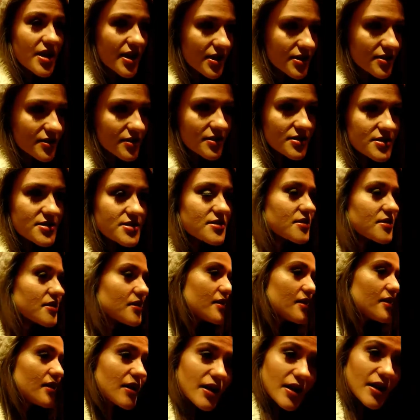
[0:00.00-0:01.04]
hat, it's
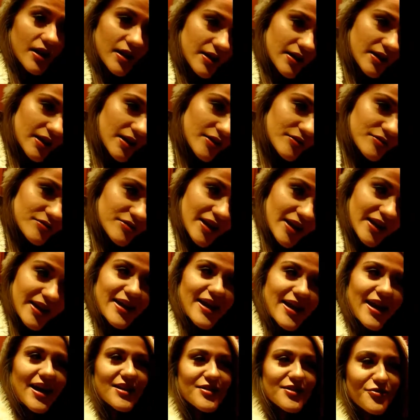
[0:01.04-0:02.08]
the gift I
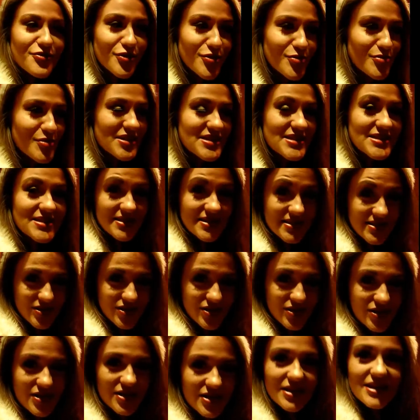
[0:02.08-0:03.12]
got from my
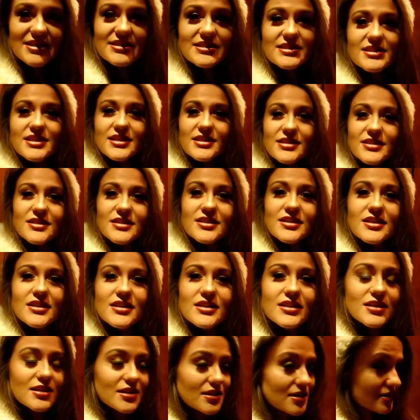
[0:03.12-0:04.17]
sister, isn't it?
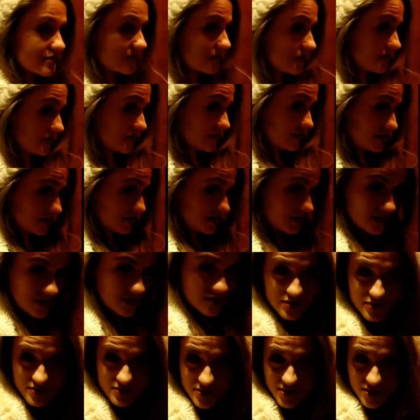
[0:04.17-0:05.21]

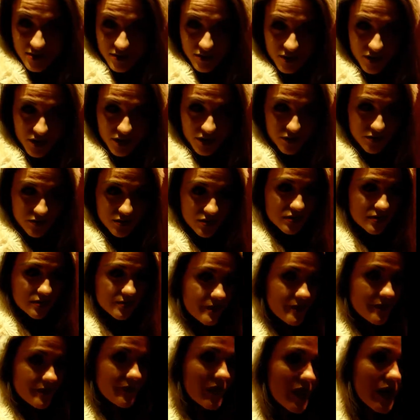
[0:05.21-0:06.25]
It looks so cute.
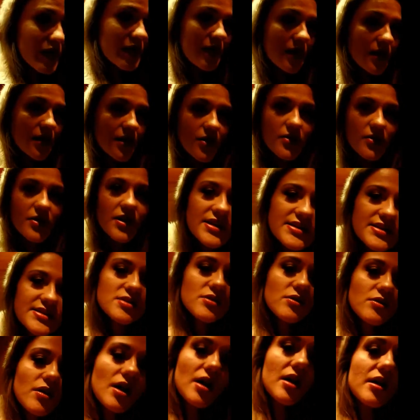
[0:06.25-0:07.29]
Okay,
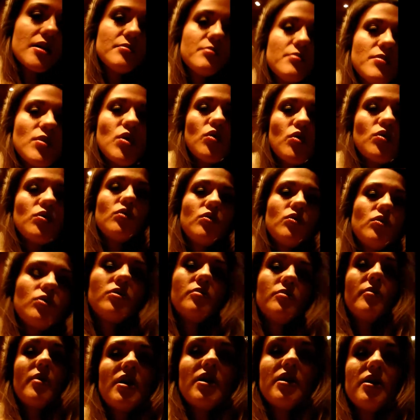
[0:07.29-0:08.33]
so I'm
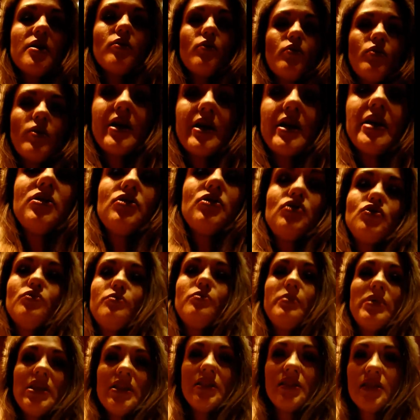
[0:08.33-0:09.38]
on my way to
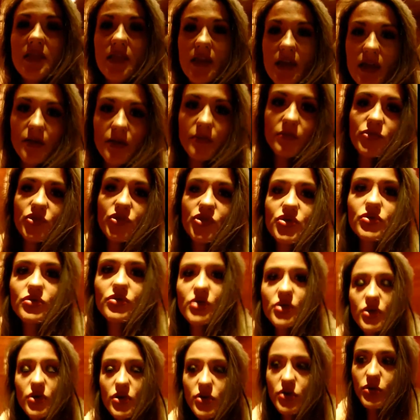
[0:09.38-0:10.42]
meet them, to
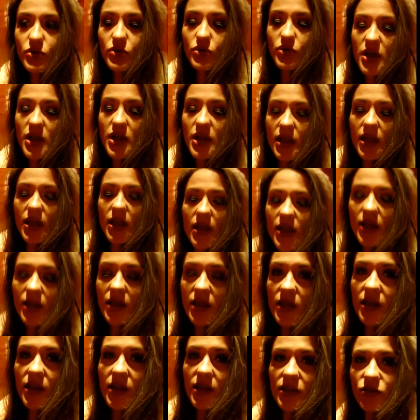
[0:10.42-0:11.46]
go
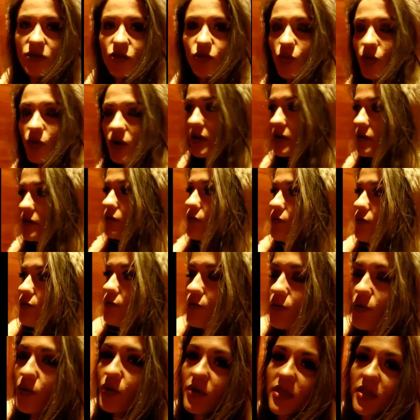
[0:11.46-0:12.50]
and wait
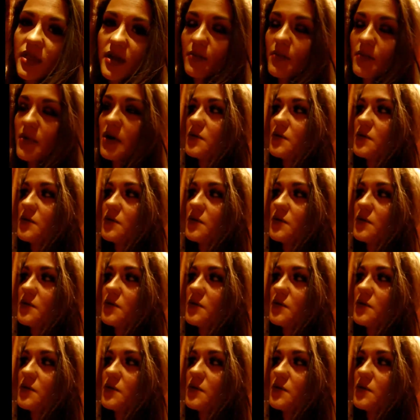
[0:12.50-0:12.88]
for them